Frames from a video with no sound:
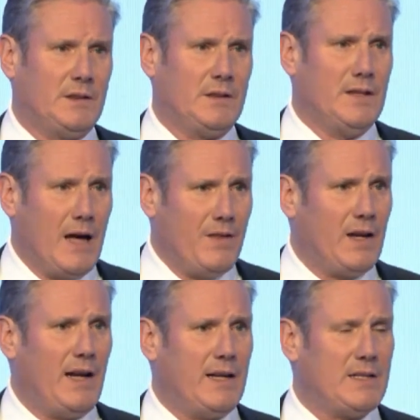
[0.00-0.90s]

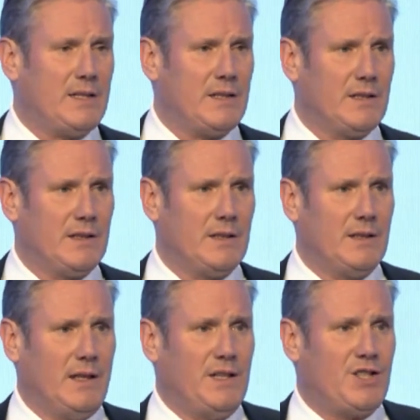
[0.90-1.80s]
Nonetheless,
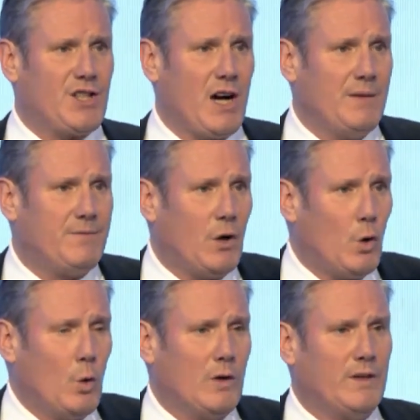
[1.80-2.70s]
it's time for
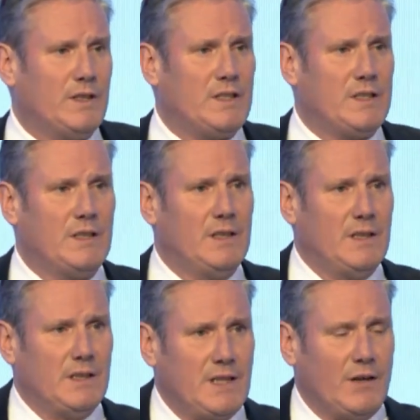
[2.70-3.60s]
all of us
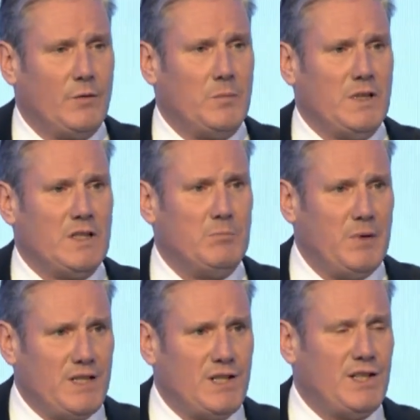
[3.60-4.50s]
government,
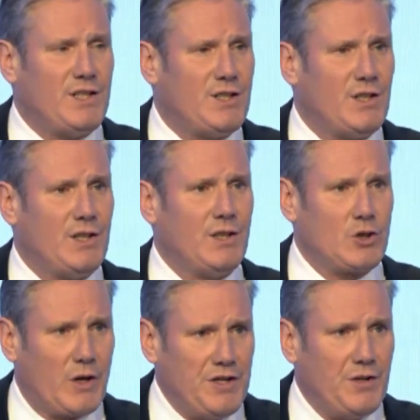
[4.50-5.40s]
business,
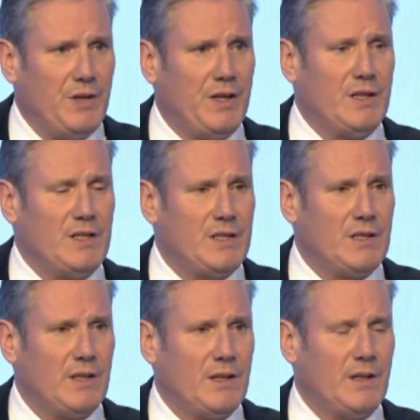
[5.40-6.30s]
trade unions
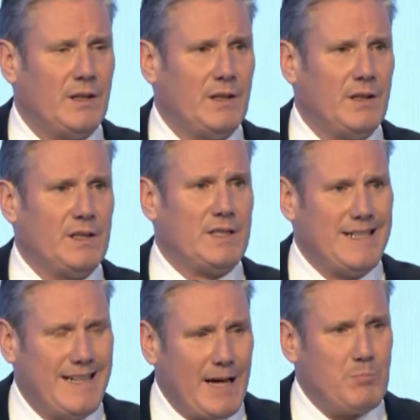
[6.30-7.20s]
to
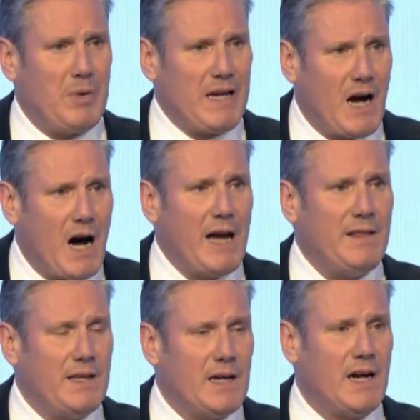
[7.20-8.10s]
get behind
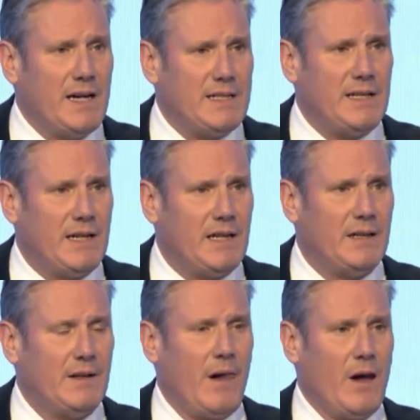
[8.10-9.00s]
the idea,
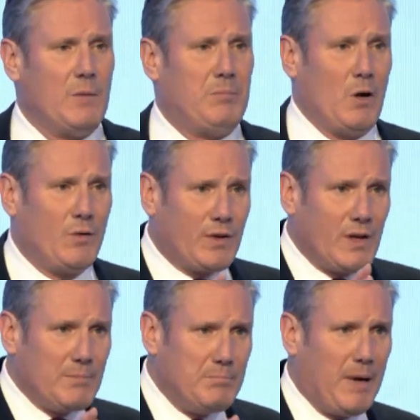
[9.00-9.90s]
both
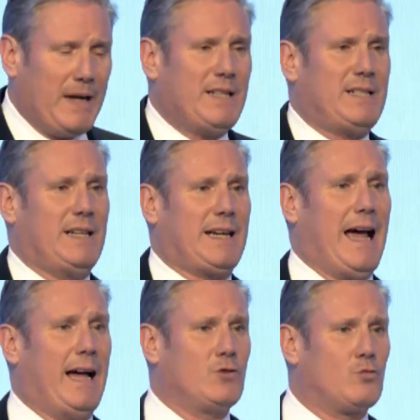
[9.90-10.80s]
basic
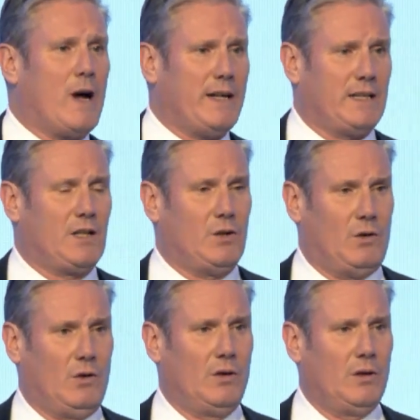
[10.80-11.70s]
and
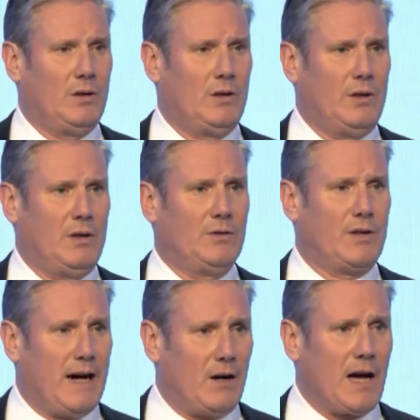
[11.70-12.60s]
radical, that
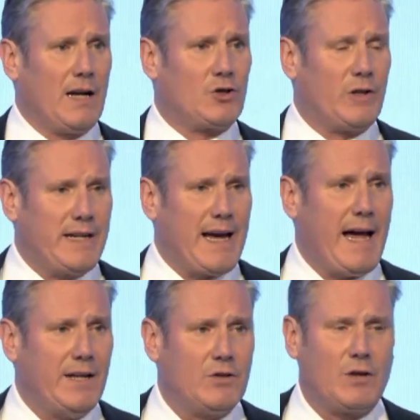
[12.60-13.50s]
our country
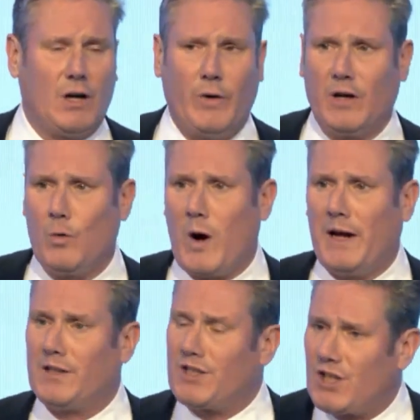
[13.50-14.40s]
can grow in a way
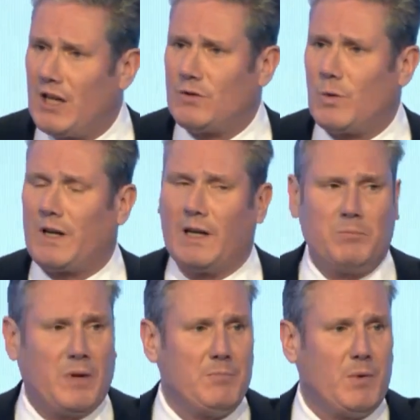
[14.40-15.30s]
that serves working
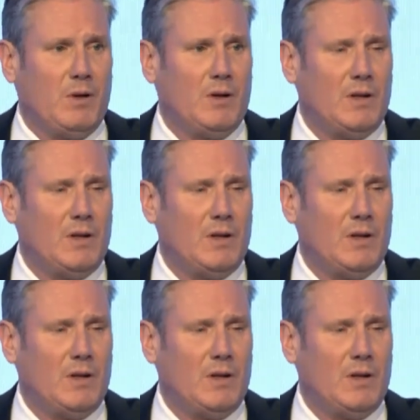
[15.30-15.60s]
people,